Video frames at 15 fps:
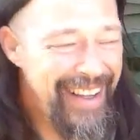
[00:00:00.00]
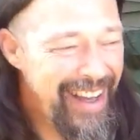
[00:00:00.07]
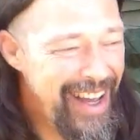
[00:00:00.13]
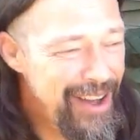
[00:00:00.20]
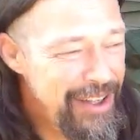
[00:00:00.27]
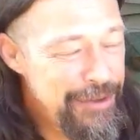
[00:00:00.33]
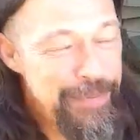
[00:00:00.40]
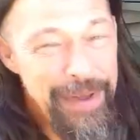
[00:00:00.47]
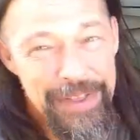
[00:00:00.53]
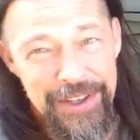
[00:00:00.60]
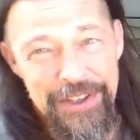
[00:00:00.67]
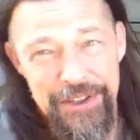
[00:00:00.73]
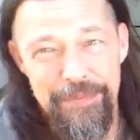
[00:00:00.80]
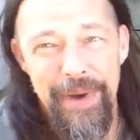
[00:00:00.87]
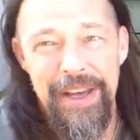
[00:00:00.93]
But
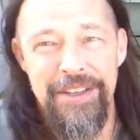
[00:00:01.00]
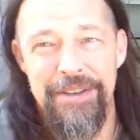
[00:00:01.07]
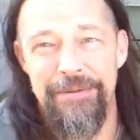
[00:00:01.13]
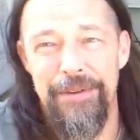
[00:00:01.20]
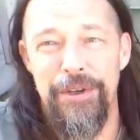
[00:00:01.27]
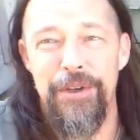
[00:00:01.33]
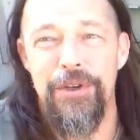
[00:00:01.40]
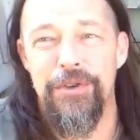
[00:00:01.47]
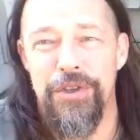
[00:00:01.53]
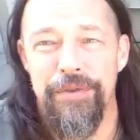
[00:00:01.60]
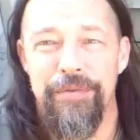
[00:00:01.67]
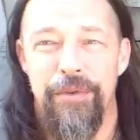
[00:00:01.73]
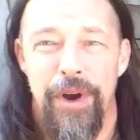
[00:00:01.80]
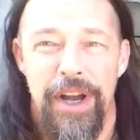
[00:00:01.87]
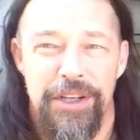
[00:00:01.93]
this is best if you use
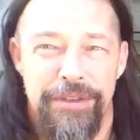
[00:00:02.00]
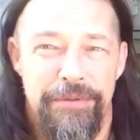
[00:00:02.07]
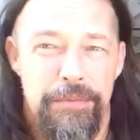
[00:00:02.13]
it fresh.